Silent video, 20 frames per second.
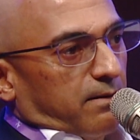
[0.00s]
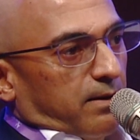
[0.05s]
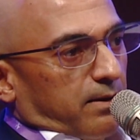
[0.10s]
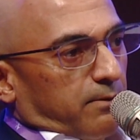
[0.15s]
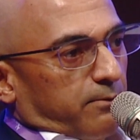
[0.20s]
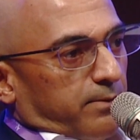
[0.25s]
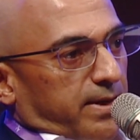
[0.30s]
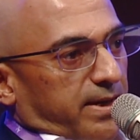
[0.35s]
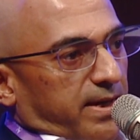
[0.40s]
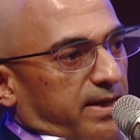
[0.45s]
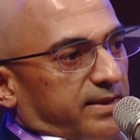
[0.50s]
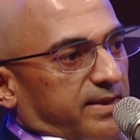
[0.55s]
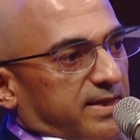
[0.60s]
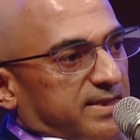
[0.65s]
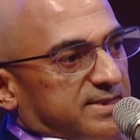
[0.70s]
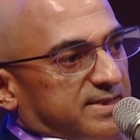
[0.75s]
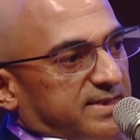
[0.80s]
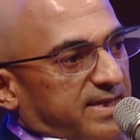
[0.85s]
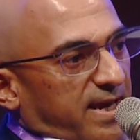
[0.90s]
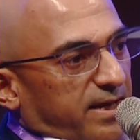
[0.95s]
We get the
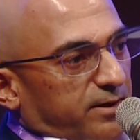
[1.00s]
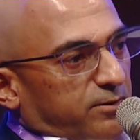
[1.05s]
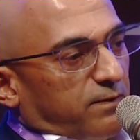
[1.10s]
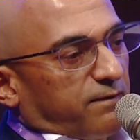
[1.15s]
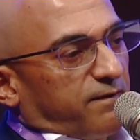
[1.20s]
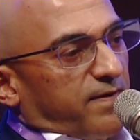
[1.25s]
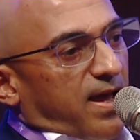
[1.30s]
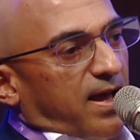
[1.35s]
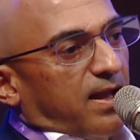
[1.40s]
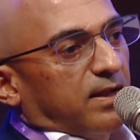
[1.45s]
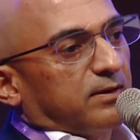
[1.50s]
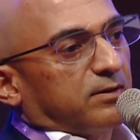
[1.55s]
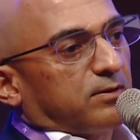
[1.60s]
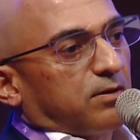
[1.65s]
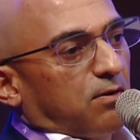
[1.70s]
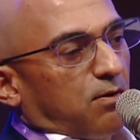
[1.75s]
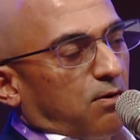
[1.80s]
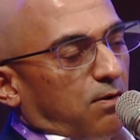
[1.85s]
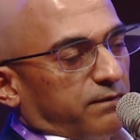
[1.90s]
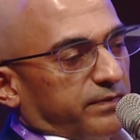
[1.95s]
state of health
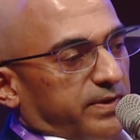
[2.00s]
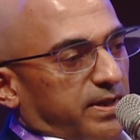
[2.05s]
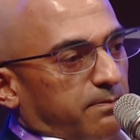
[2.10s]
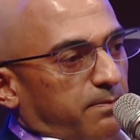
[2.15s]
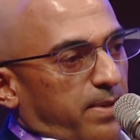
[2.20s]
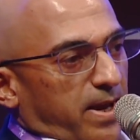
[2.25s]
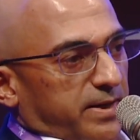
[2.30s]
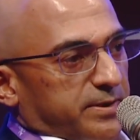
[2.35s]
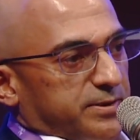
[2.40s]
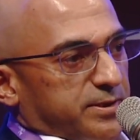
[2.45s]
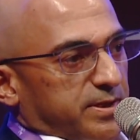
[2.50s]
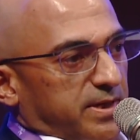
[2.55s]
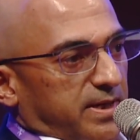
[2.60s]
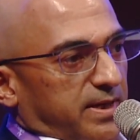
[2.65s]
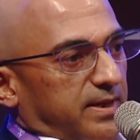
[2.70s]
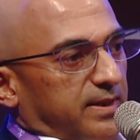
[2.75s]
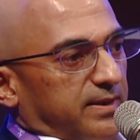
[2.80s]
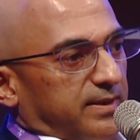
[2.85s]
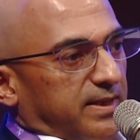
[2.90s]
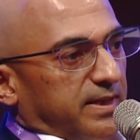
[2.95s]
of the
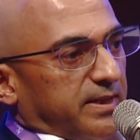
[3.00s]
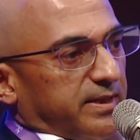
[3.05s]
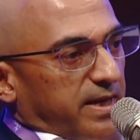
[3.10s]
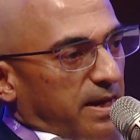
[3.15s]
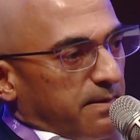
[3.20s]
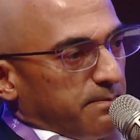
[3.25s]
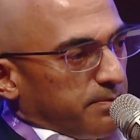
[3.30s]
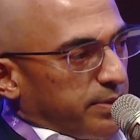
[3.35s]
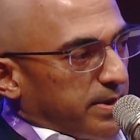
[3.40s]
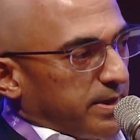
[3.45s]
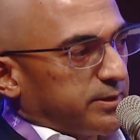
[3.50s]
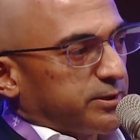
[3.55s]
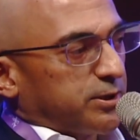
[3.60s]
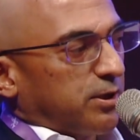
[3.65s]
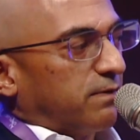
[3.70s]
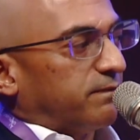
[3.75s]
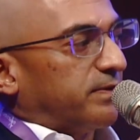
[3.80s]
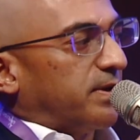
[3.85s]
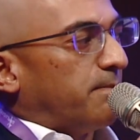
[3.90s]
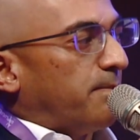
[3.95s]
battery, the temperature
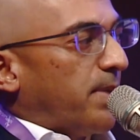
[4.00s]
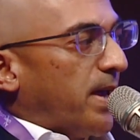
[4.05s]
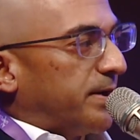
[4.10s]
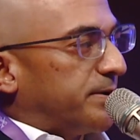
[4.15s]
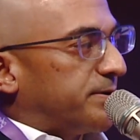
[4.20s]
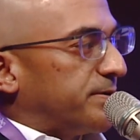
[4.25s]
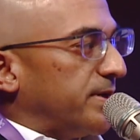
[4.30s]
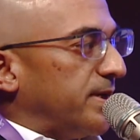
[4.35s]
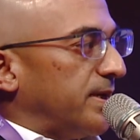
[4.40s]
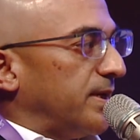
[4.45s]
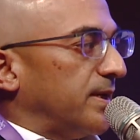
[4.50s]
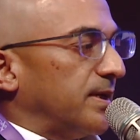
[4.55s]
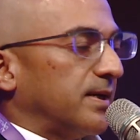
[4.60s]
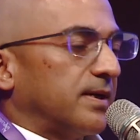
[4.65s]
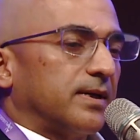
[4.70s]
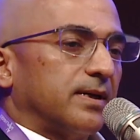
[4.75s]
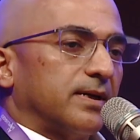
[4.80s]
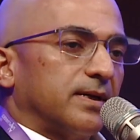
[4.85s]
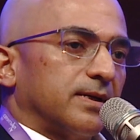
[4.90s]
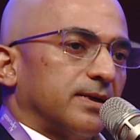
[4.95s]
of the battery,
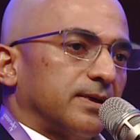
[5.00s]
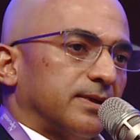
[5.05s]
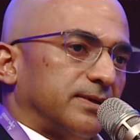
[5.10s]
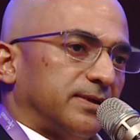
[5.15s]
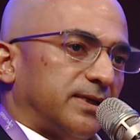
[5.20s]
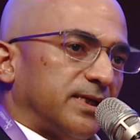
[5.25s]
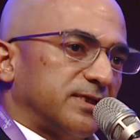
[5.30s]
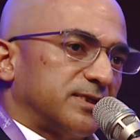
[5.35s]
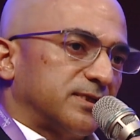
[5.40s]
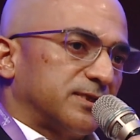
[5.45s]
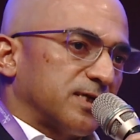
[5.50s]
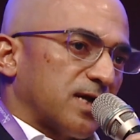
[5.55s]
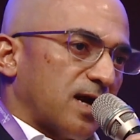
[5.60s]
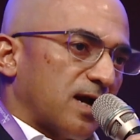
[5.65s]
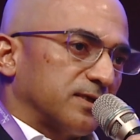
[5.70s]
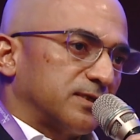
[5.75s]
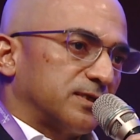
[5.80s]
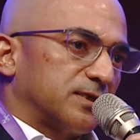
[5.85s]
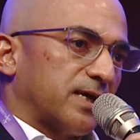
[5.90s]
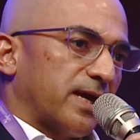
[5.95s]

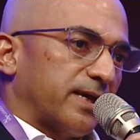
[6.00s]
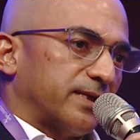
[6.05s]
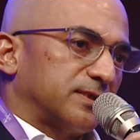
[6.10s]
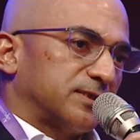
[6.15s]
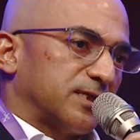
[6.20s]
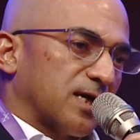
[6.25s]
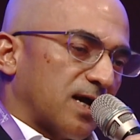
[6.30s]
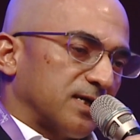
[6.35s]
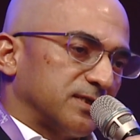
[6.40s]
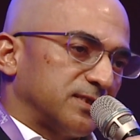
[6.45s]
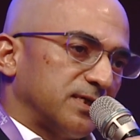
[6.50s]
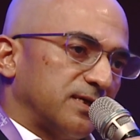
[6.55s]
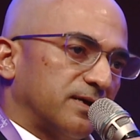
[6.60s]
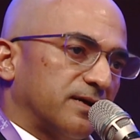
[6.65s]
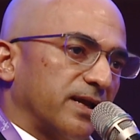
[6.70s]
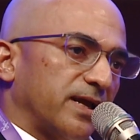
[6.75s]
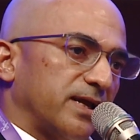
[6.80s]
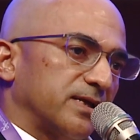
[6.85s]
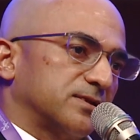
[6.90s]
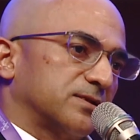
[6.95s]
discharge and charging
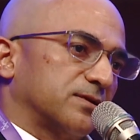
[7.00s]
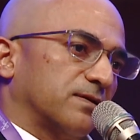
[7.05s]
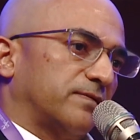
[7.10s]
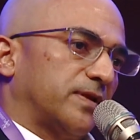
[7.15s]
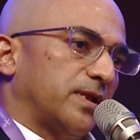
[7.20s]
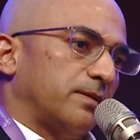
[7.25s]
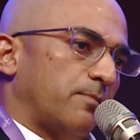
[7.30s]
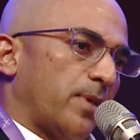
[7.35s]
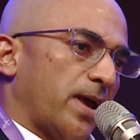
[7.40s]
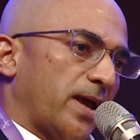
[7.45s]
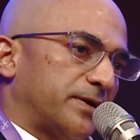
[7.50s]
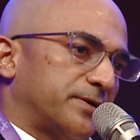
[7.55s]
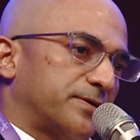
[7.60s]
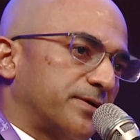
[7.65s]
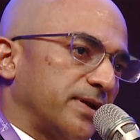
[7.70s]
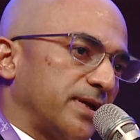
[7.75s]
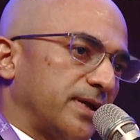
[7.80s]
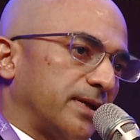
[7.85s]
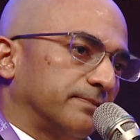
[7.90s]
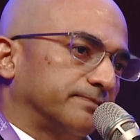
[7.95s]
rates of the
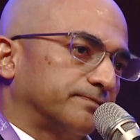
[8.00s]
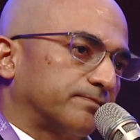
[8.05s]
battery,